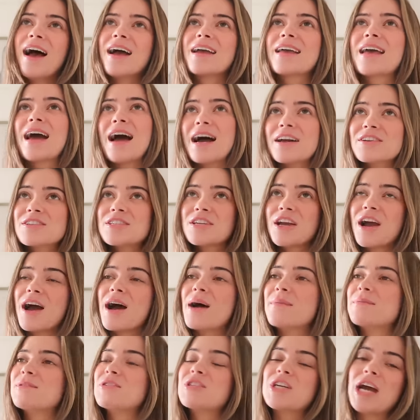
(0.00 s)
and catching
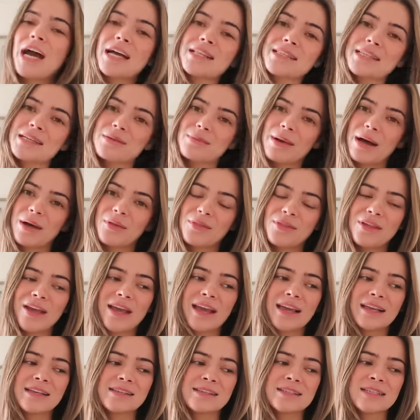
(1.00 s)
up and chatting about
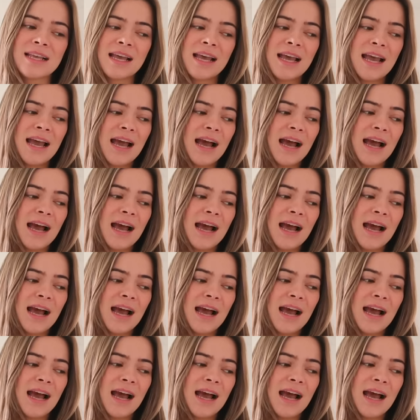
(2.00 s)
things.